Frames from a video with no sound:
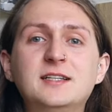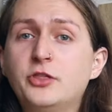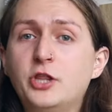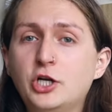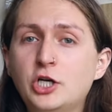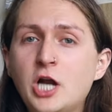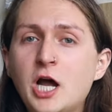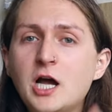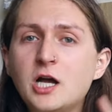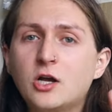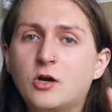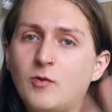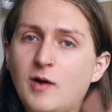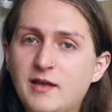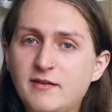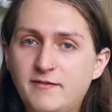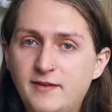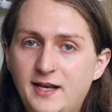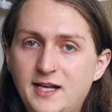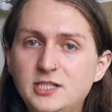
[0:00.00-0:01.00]
They're not
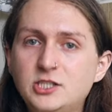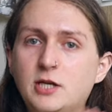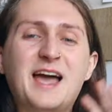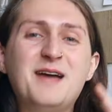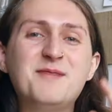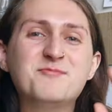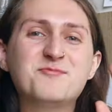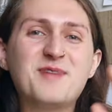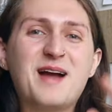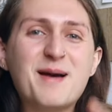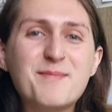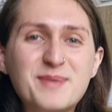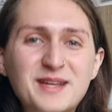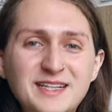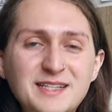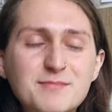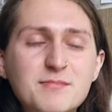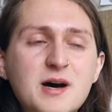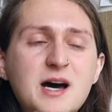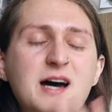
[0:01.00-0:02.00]
quite finished. I'm wrapping
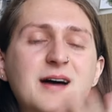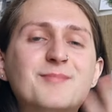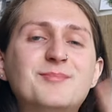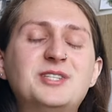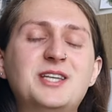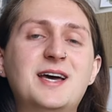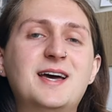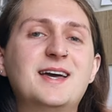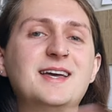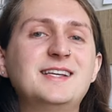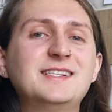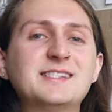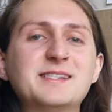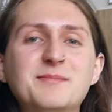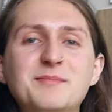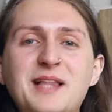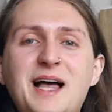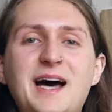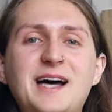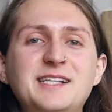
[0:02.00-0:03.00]
them up, tying
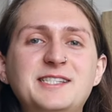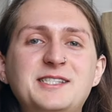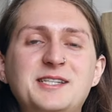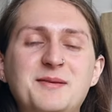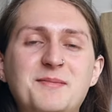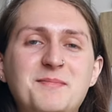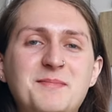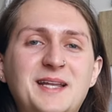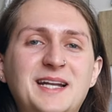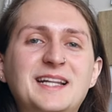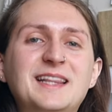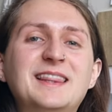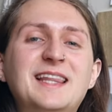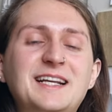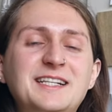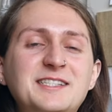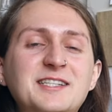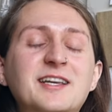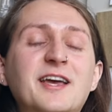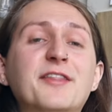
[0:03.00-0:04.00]
some last minute
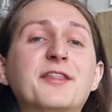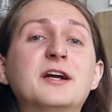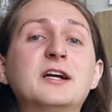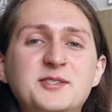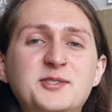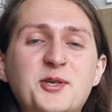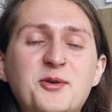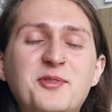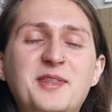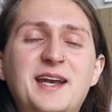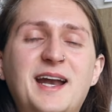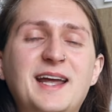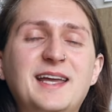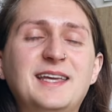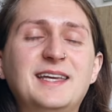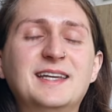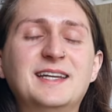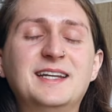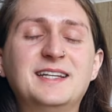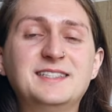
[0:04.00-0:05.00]
things together so that I
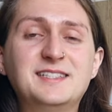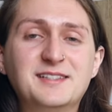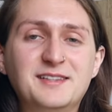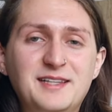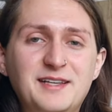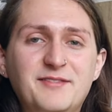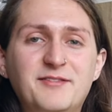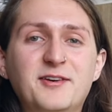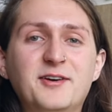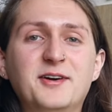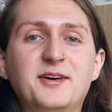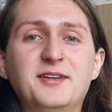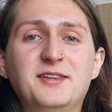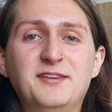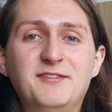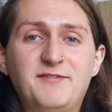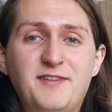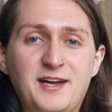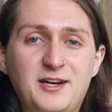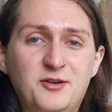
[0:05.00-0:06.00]
can deliver
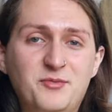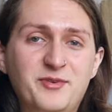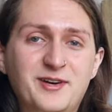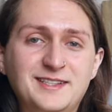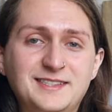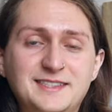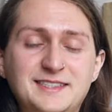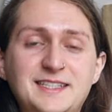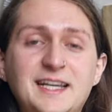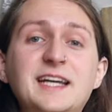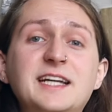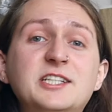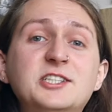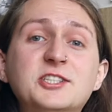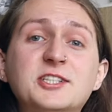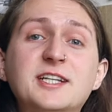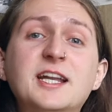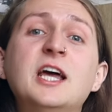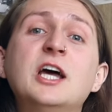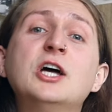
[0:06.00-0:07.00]
the final
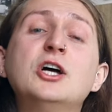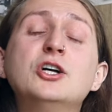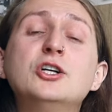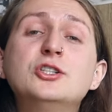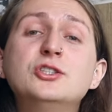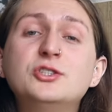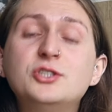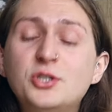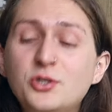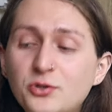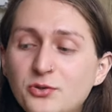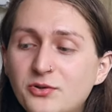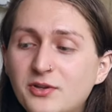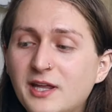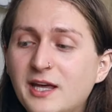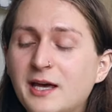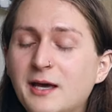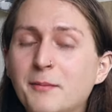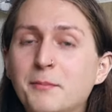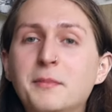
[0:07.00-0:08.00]
presentation to
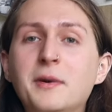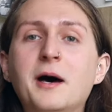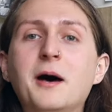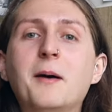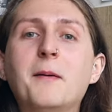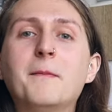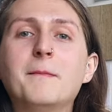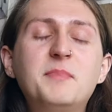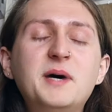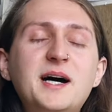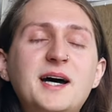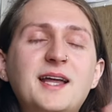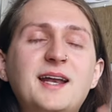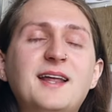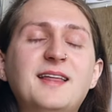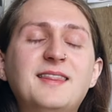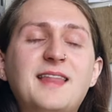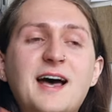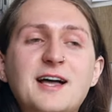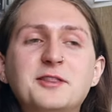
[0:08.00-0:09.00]
them,
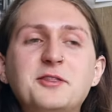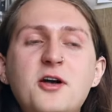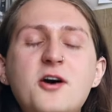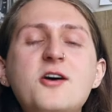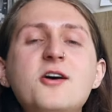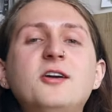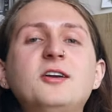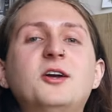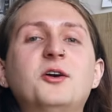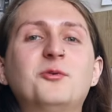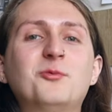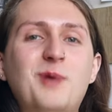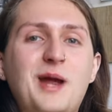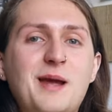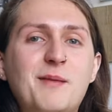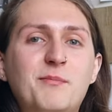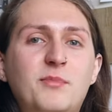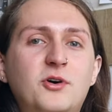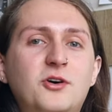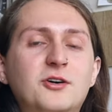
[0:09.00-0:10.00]
but that long
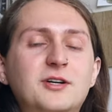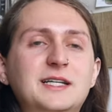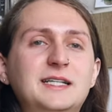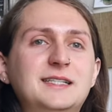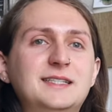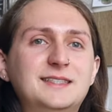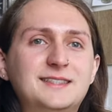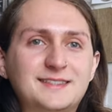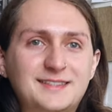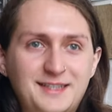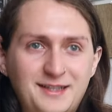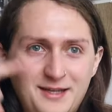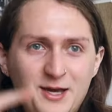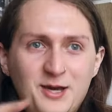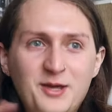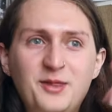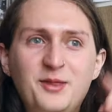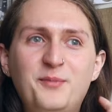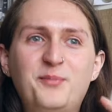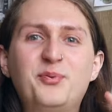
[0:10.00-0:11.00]
ramble is
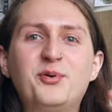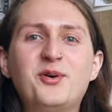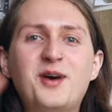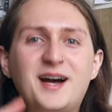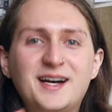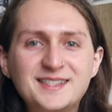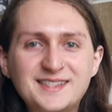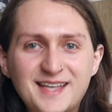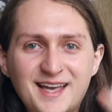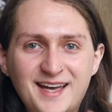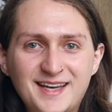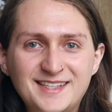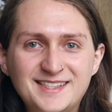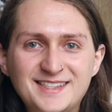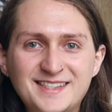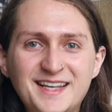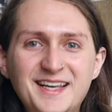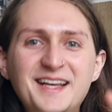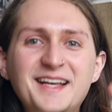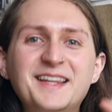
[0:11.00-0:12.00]
the
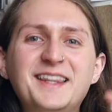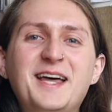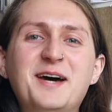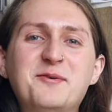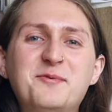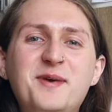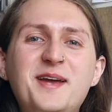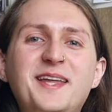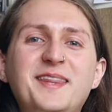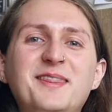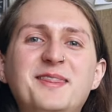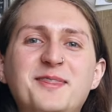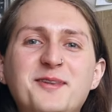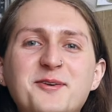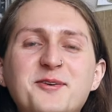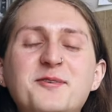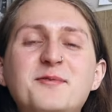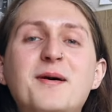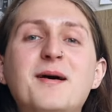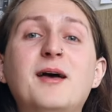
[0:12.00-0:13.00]
process that went
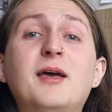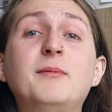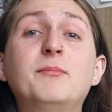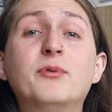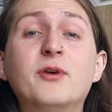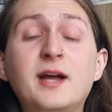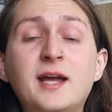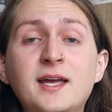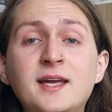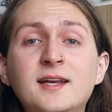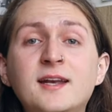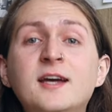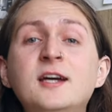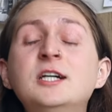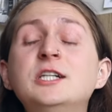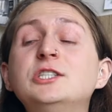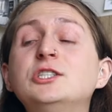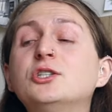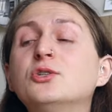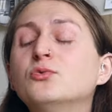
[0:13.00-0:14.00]
through my brain
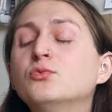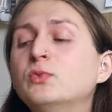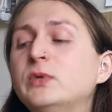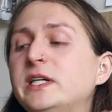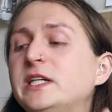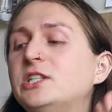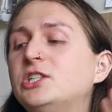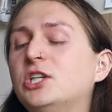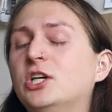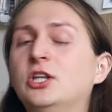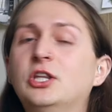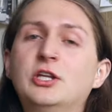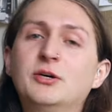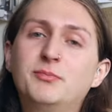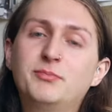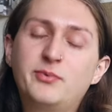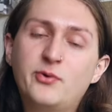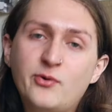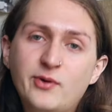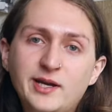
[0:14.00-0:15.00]
to reach the
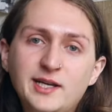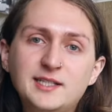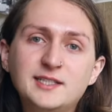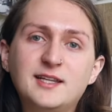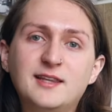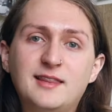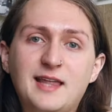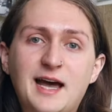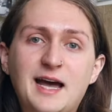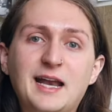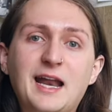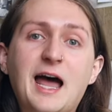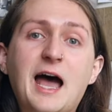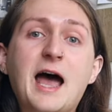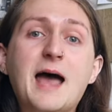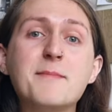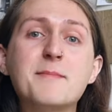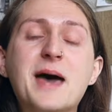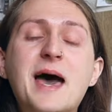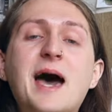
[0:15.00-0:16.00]
point that
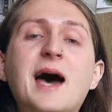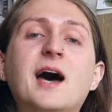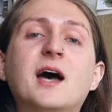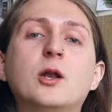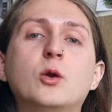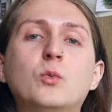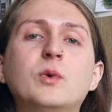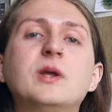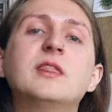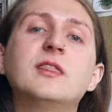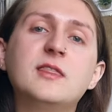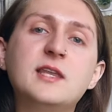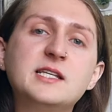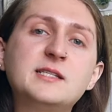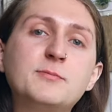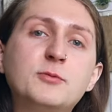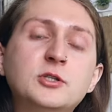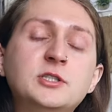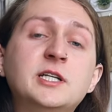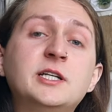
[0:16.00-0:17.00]
I'm at with
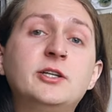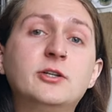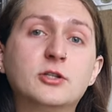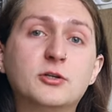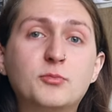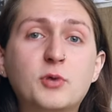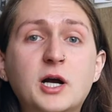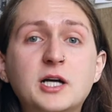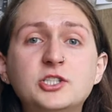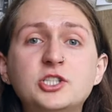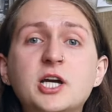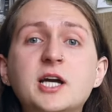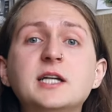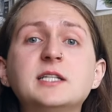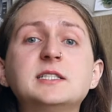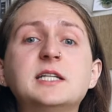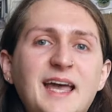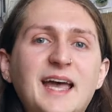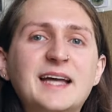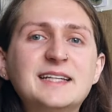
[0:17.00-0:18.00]
this particular
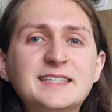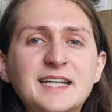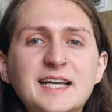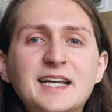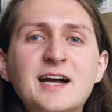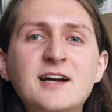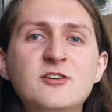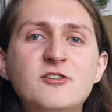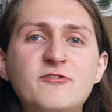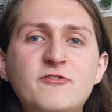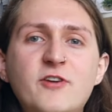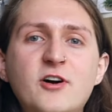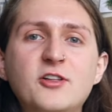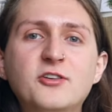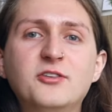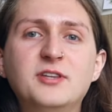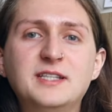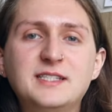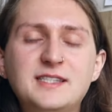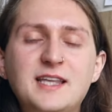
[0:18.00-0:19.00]
project. And I kind of
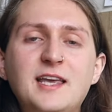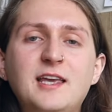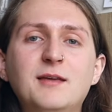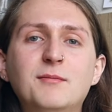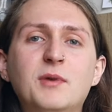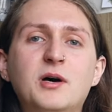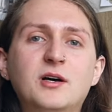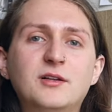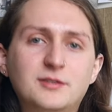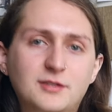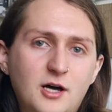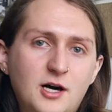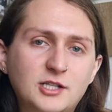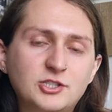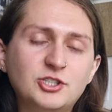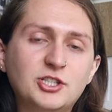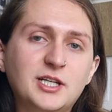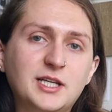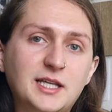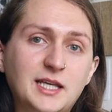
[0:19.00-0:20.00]
follow the same
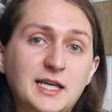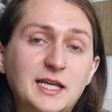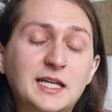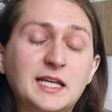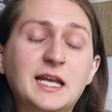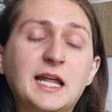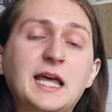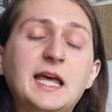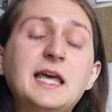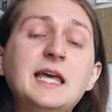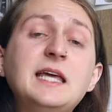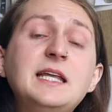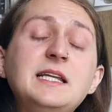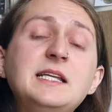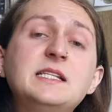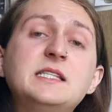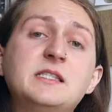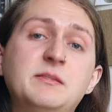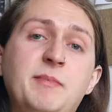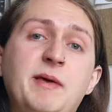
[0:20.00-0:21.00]
logic in
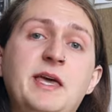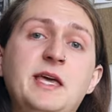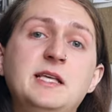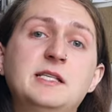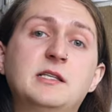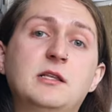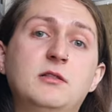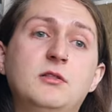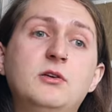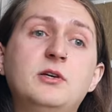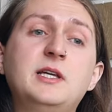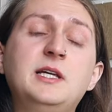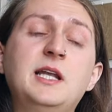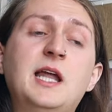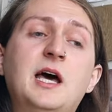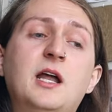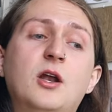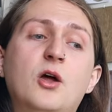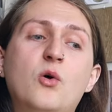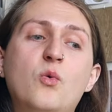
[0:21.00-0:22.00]
any space, looking
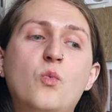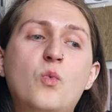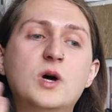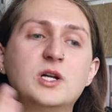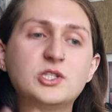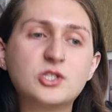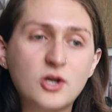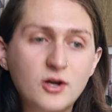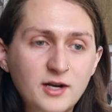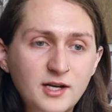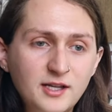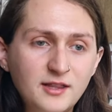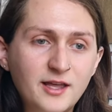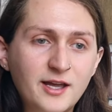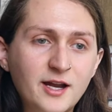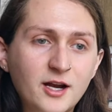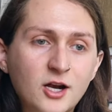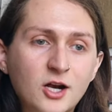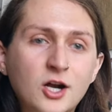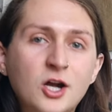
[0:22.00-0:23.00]
at what's already
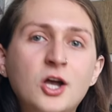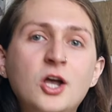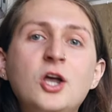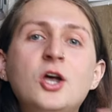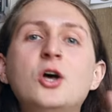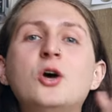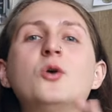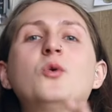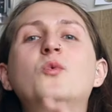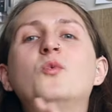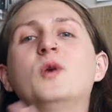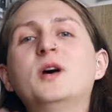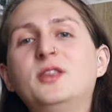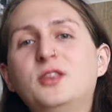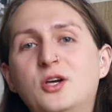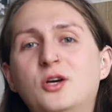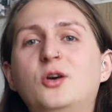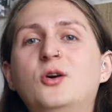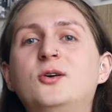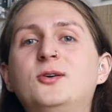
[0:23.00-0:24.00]
there, what
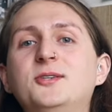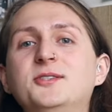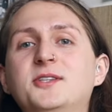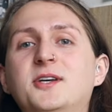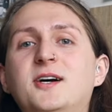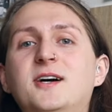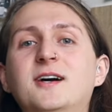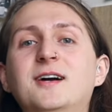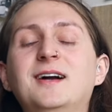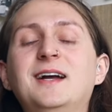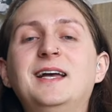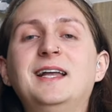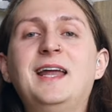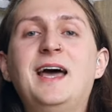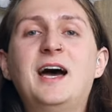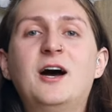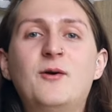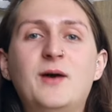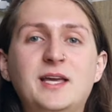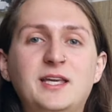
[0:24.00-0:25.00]
the goals are, and
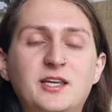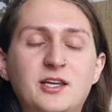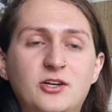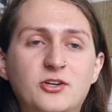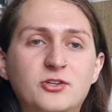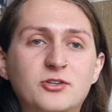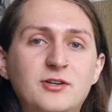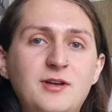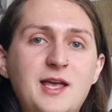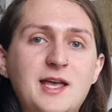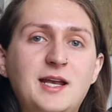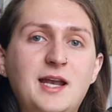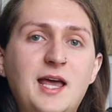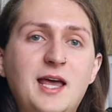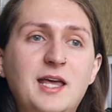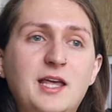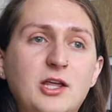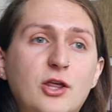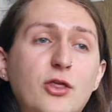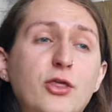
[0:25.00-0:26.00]
how I can create
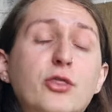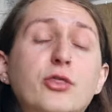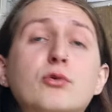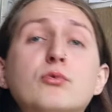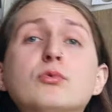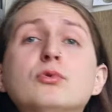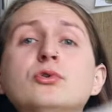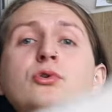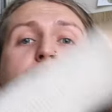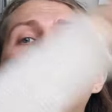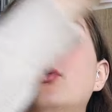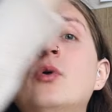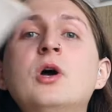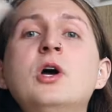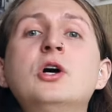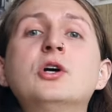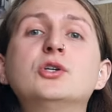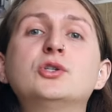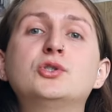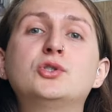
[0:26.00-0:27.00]
a through
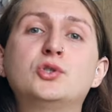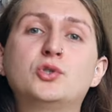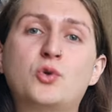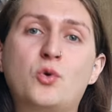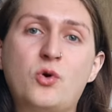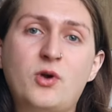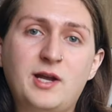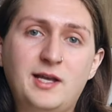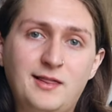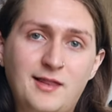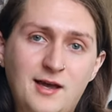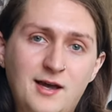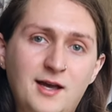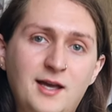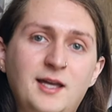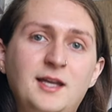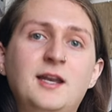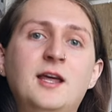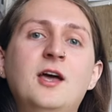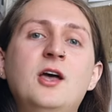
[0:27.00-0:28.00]

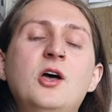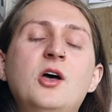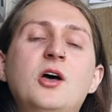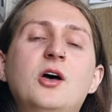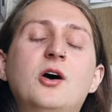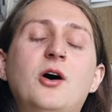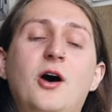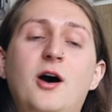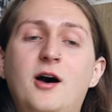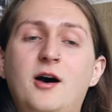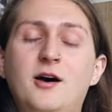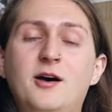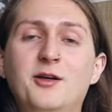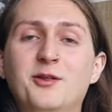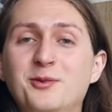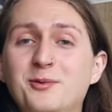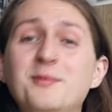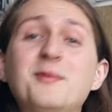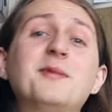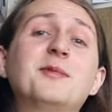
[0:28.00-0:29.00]
storyline
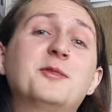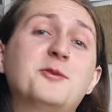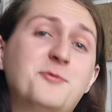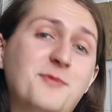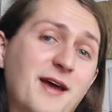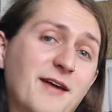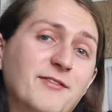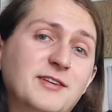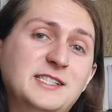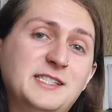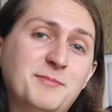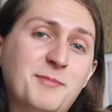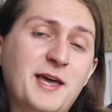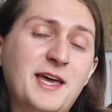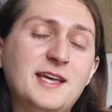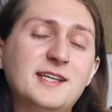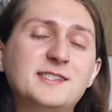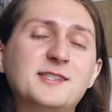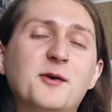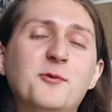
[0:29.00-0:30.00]
through every
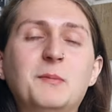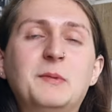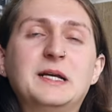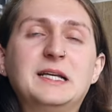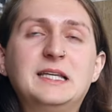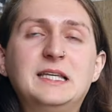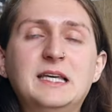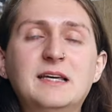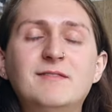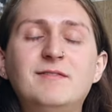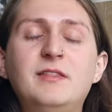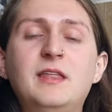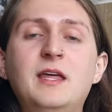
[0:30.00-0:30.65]
space, but give